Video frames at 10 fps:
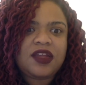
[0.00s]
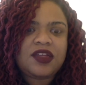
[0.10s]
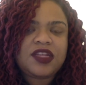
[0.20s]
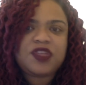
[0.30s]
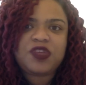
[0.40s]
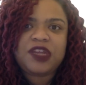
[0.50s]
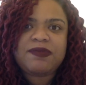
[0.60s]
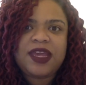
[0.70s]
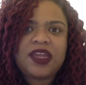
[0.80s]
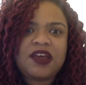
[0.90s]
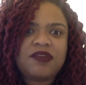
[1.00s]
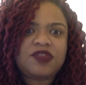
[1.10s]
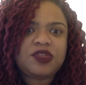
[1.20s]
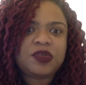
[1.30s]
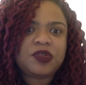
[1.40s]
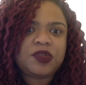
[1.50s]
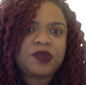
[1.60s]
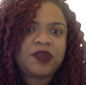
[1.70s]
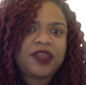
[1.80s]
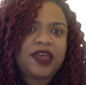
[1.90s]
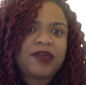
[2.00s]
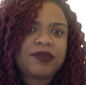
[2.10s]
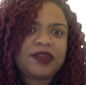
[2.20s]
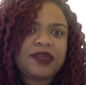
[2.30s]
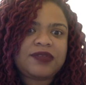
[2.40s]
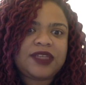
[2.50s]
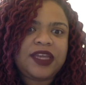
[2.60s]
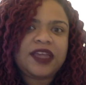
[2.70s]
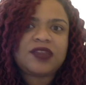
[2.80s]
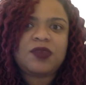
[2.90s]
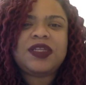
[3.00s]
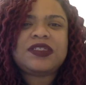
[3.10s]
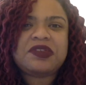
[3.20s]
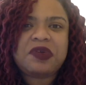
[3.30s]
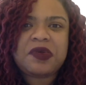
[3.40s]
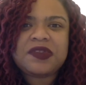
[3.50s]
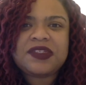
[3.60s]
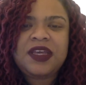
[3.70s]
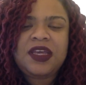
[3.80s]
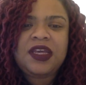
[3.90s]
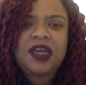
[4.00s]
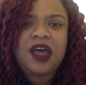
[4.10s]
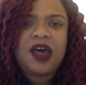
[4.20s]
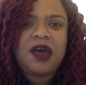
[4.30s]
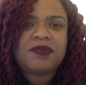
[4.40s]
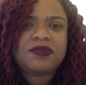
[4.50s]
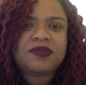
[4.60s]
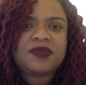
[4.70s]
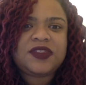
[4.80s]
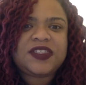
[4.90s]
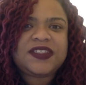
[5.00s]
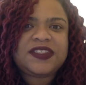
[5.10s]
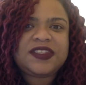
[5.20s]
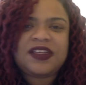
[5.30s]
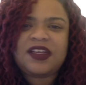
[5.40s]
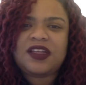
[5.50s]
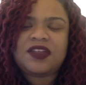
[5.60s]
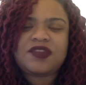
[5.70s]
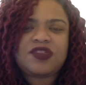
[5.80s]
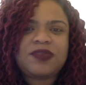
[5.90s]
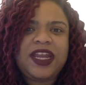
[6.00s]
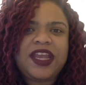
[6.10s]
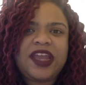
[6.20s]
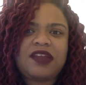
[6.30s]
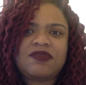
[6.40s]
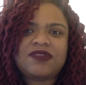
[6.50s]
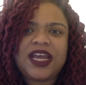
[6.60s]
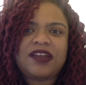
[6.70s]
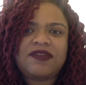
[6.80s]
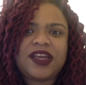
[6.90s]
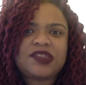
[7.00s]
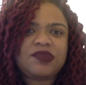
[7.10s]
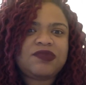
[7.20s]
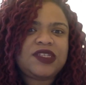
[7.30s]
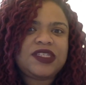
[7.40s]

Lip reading: the treatment of children with epilepsy as well as adults. Just there's so many negative side effects with the